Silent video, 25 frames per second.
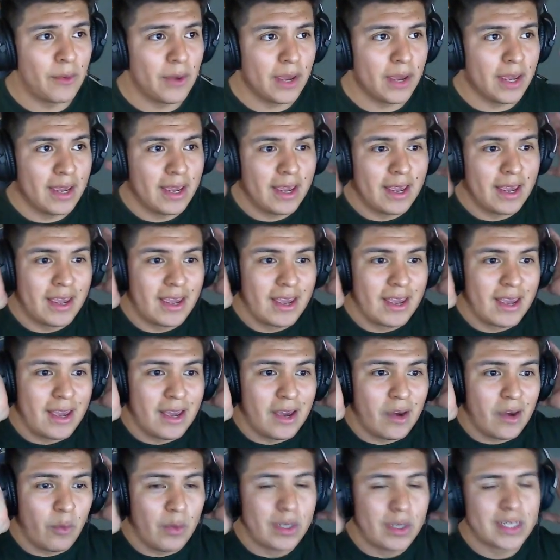we
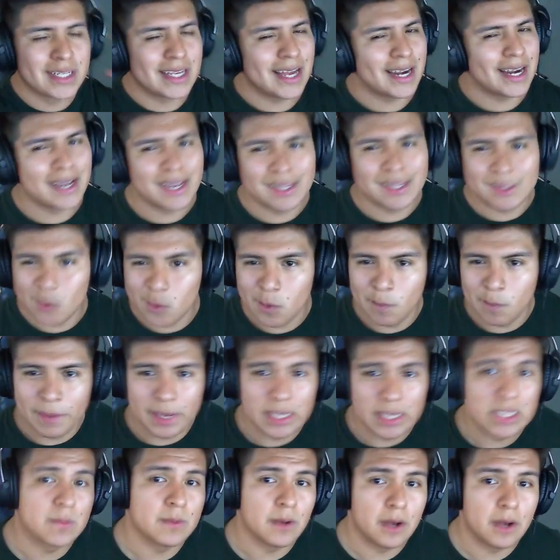just got to get through the
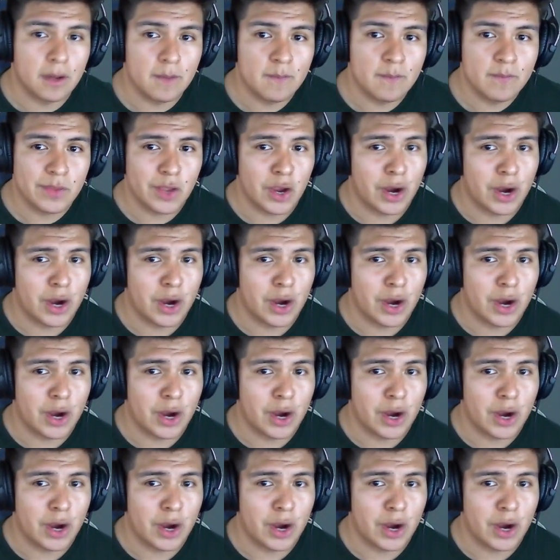baseball.